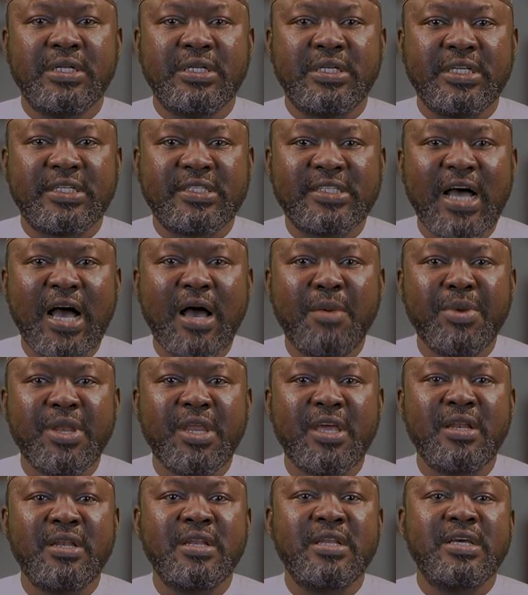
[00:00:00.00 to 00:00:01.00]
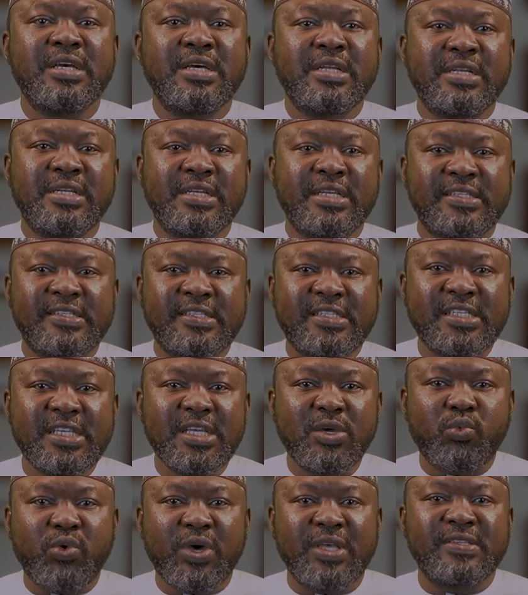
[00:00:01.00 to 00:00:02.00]
Determining the
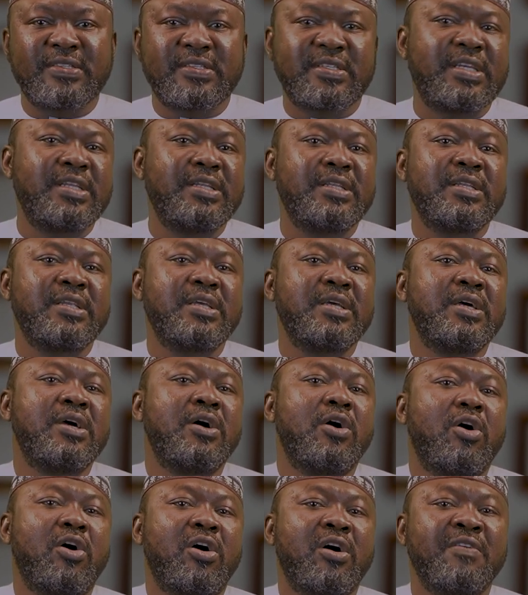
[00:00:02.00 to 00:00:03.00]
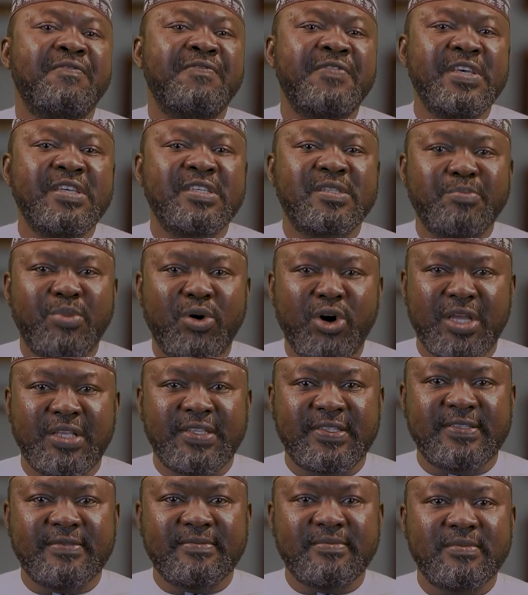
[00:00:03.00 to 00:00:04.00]
sequencing of these
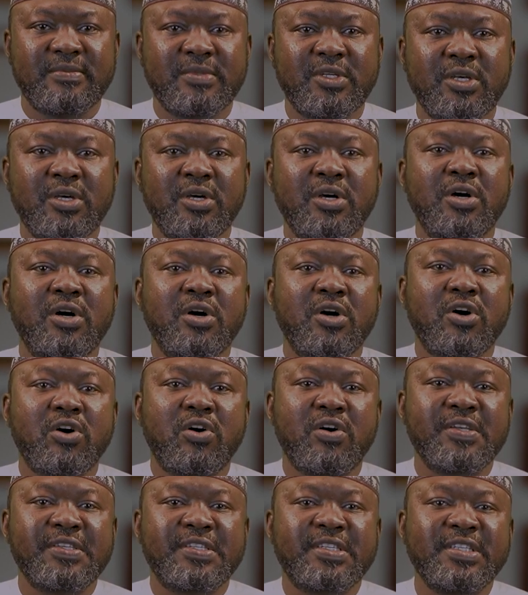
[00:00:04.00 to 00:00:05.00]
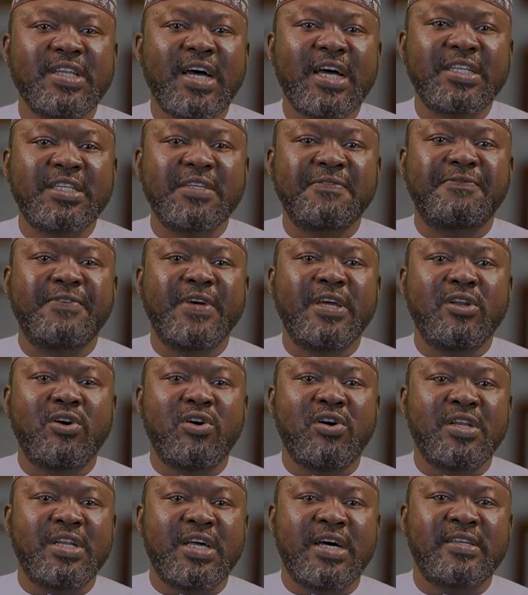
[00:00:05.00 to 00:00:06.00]
points, consider different
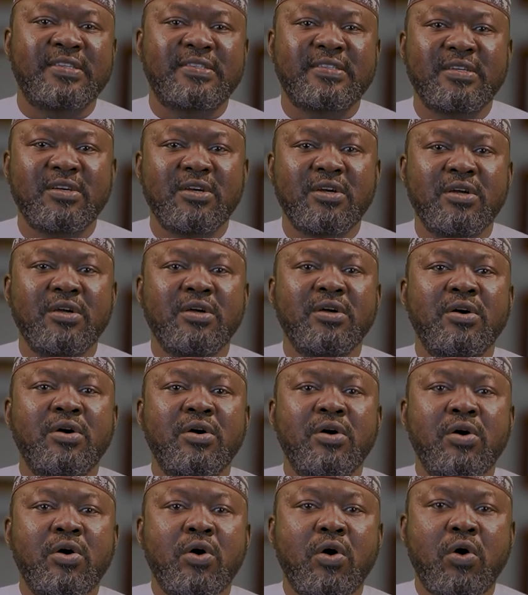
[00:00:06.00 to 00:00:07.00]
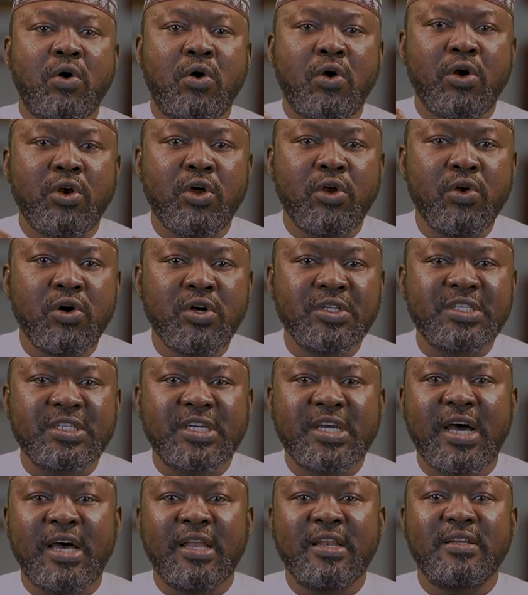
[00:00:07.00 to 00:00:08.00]
orders:
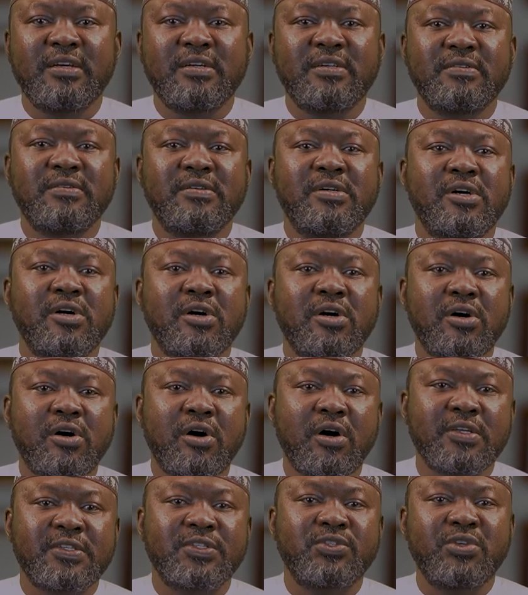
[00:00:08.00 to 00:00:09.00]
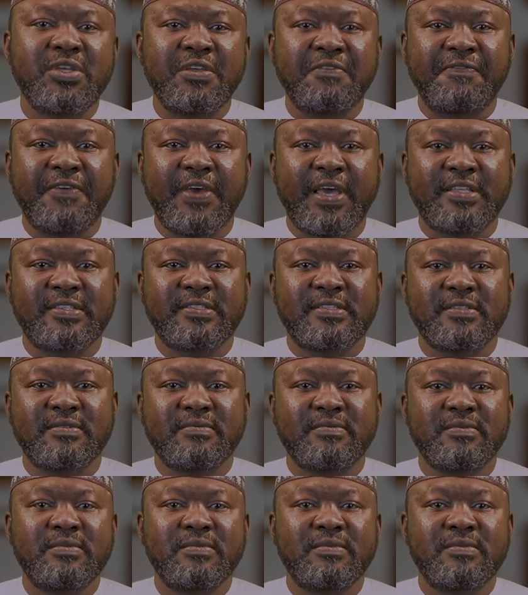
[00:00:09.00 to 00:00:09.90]
chronological, cause to effect,